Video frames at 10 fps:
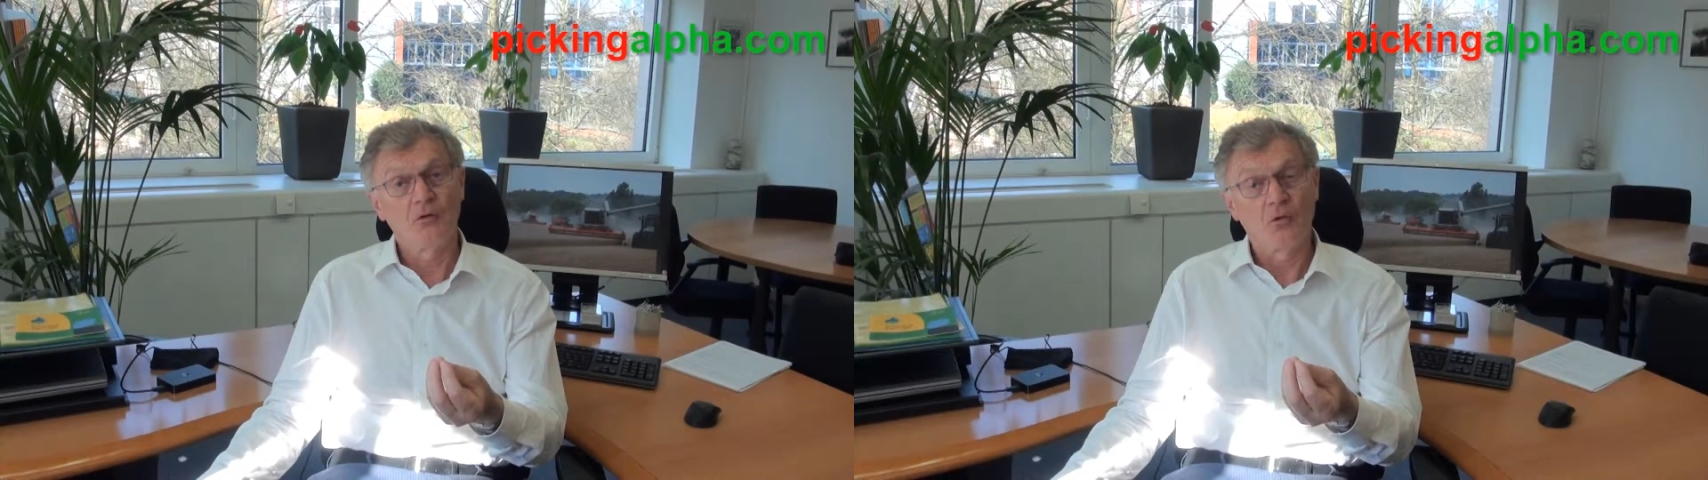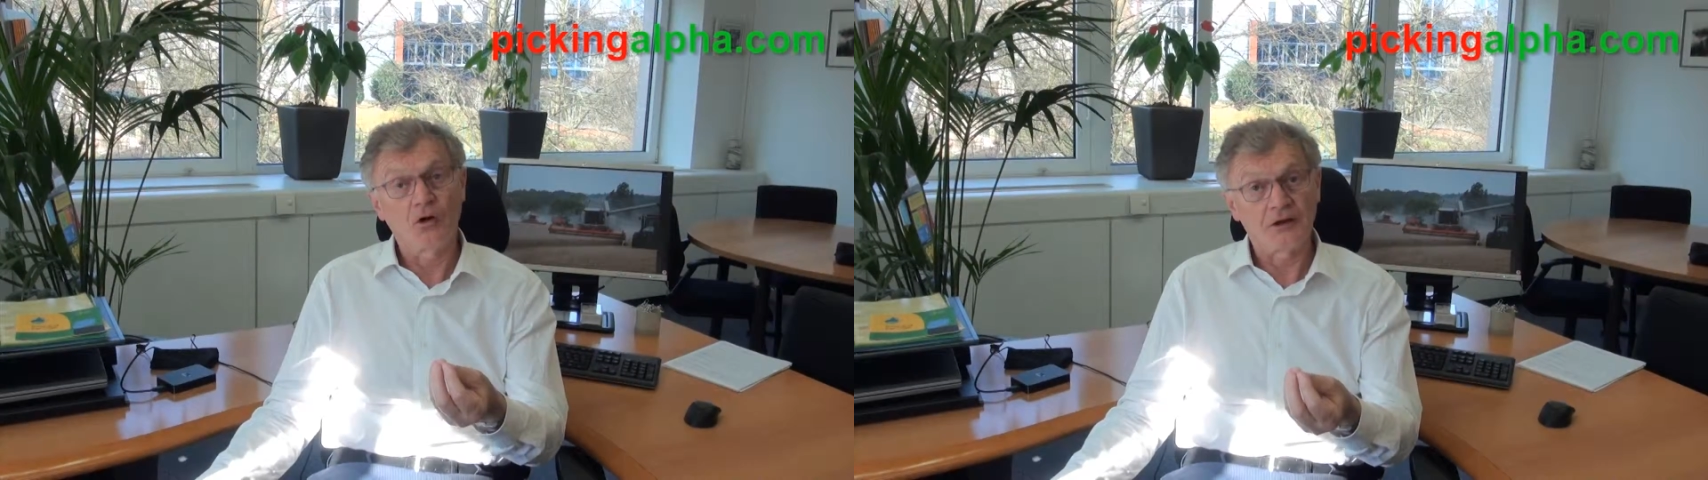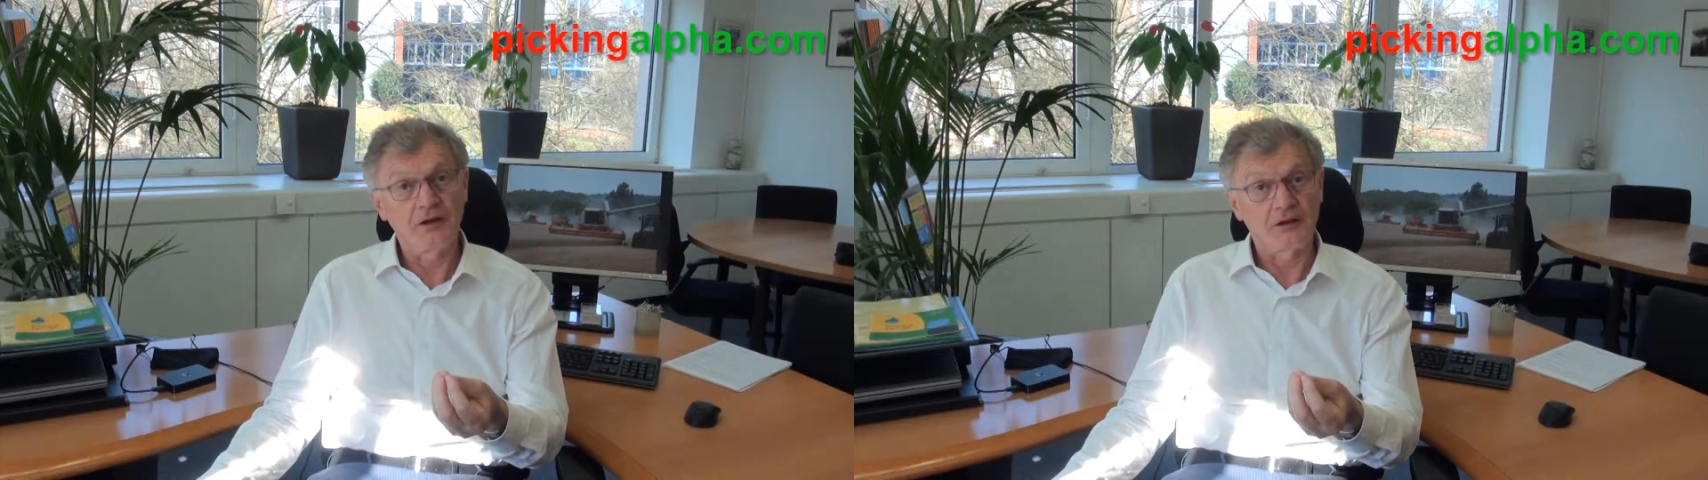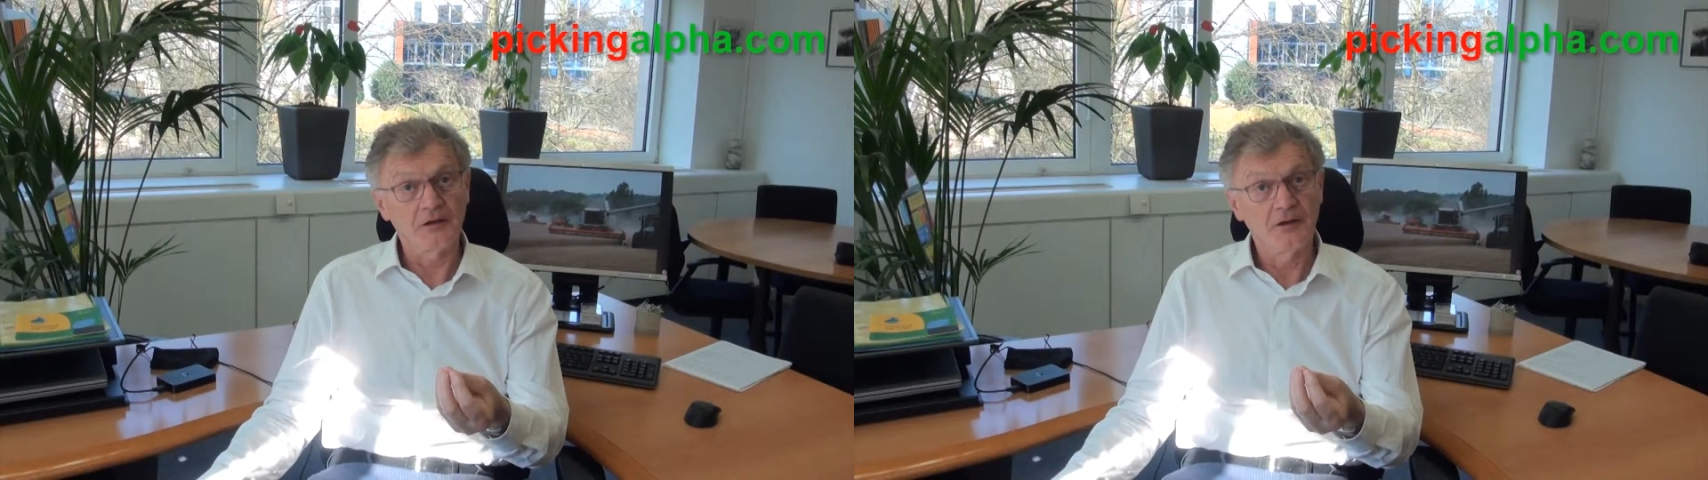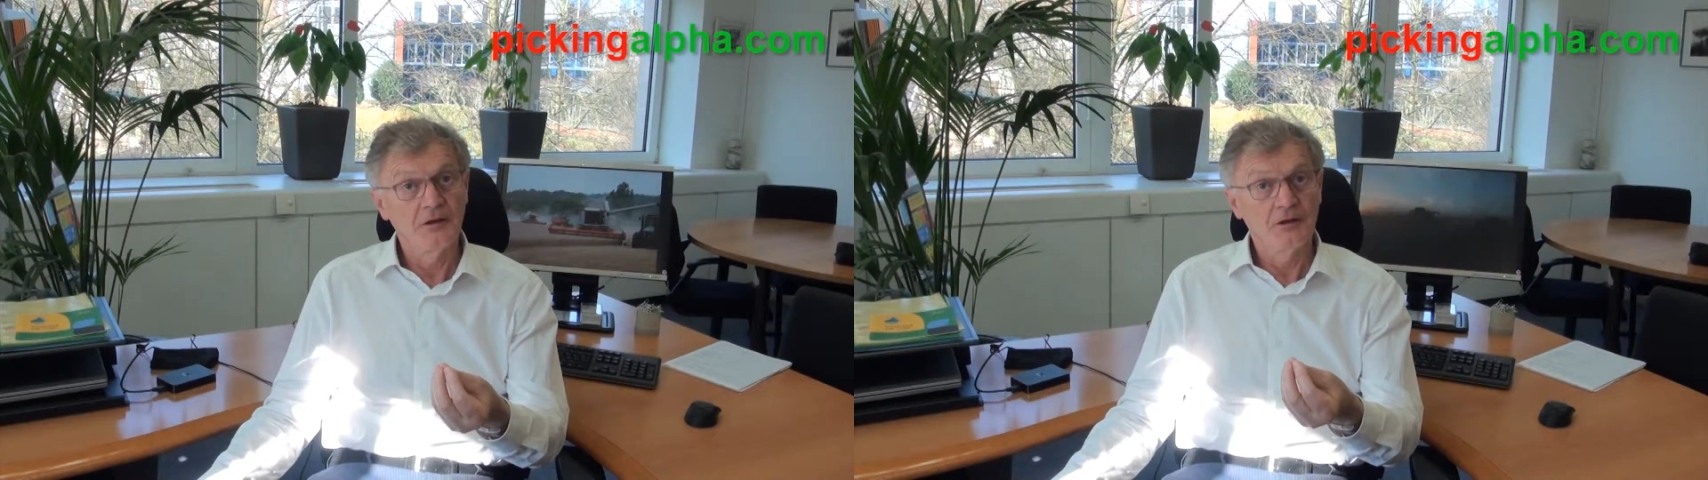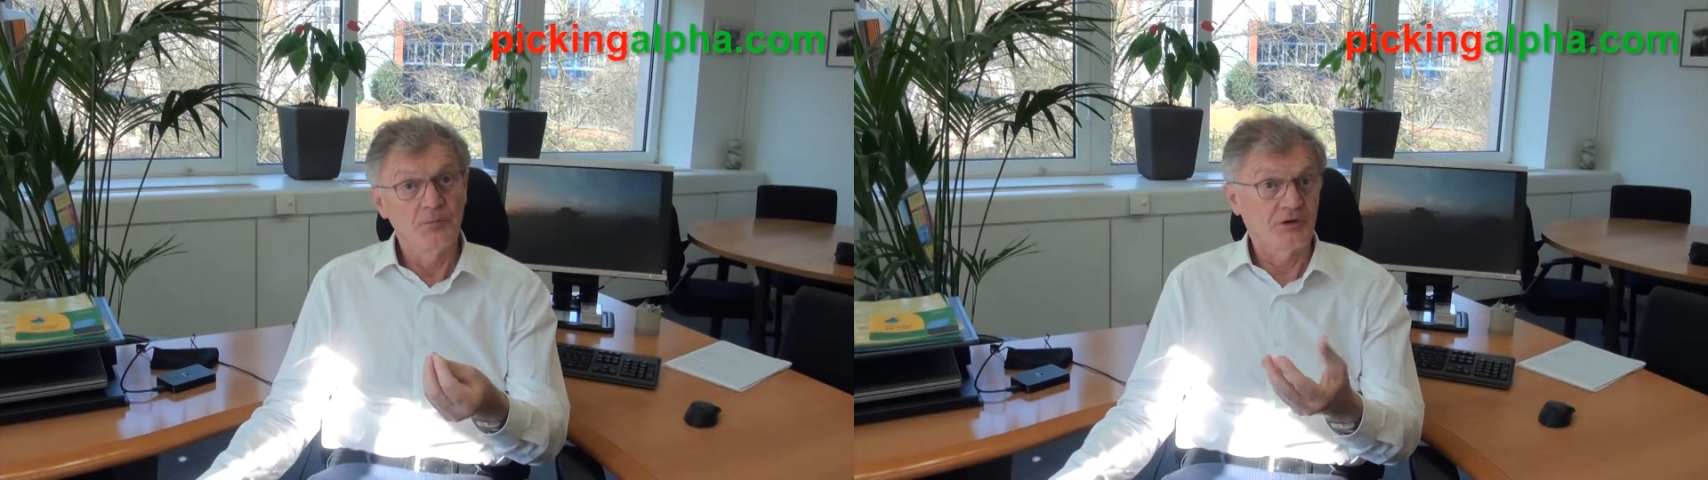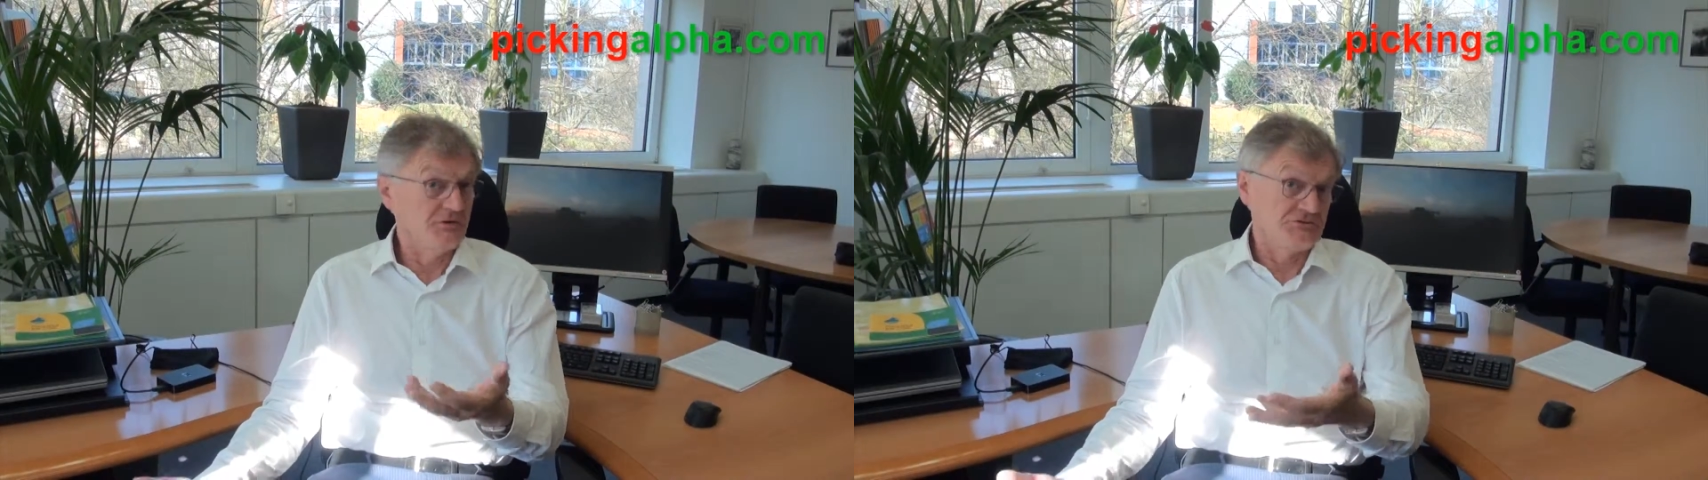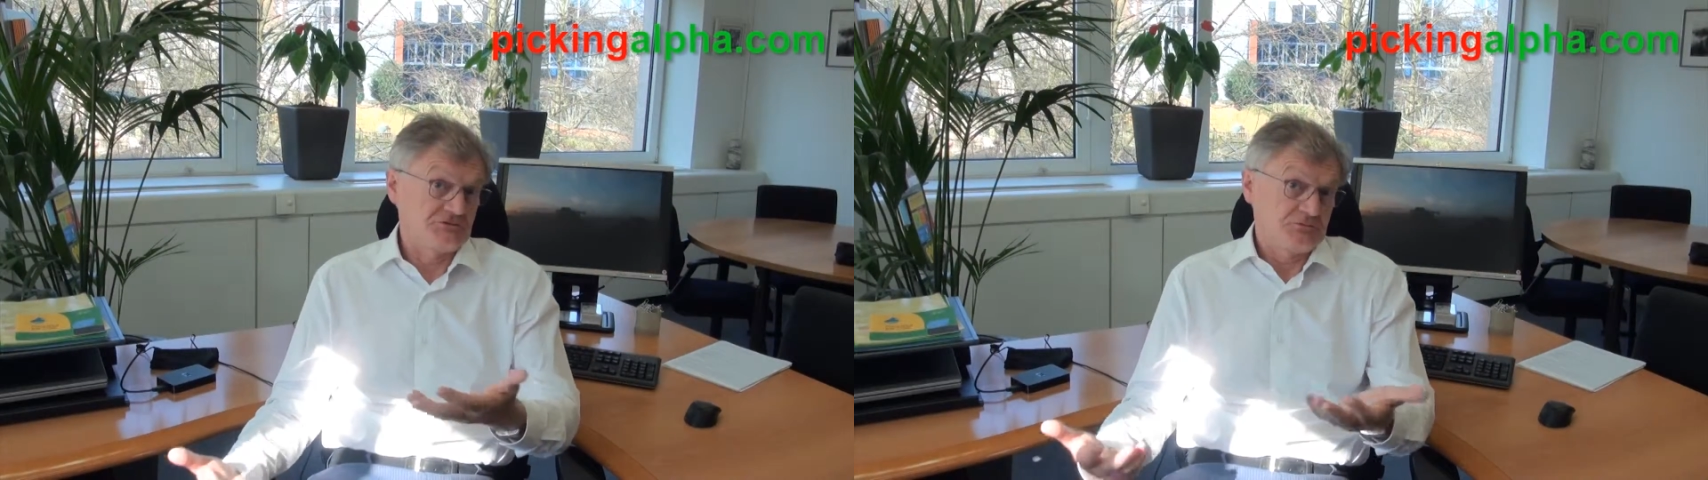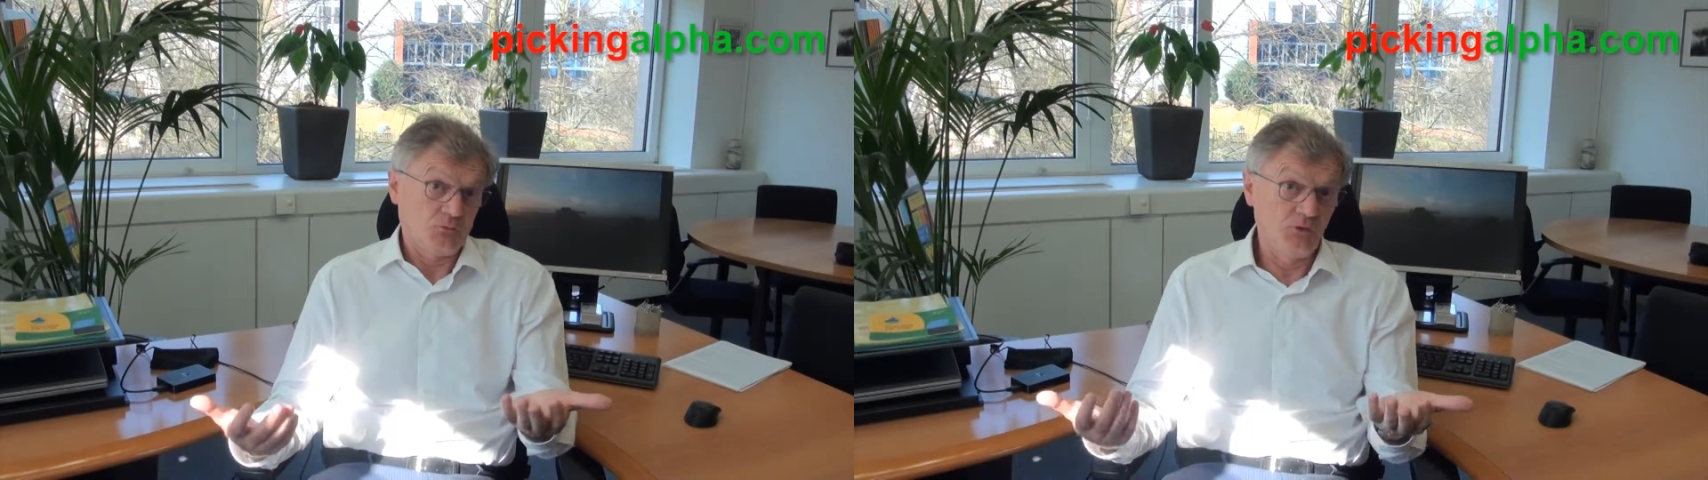working, because